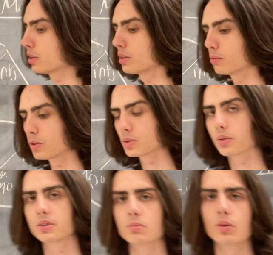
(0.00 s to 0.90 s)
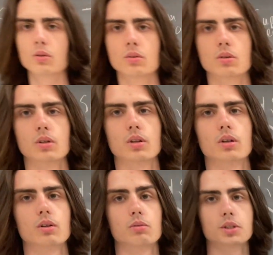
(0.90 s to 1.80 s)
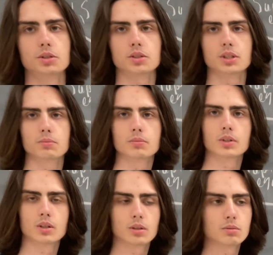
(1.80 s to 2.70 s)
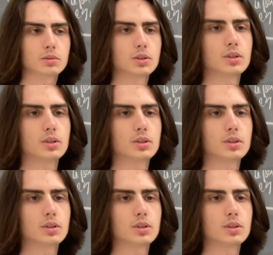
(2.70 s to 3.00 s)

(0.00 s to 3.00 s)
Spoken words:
the most optimal relationship with the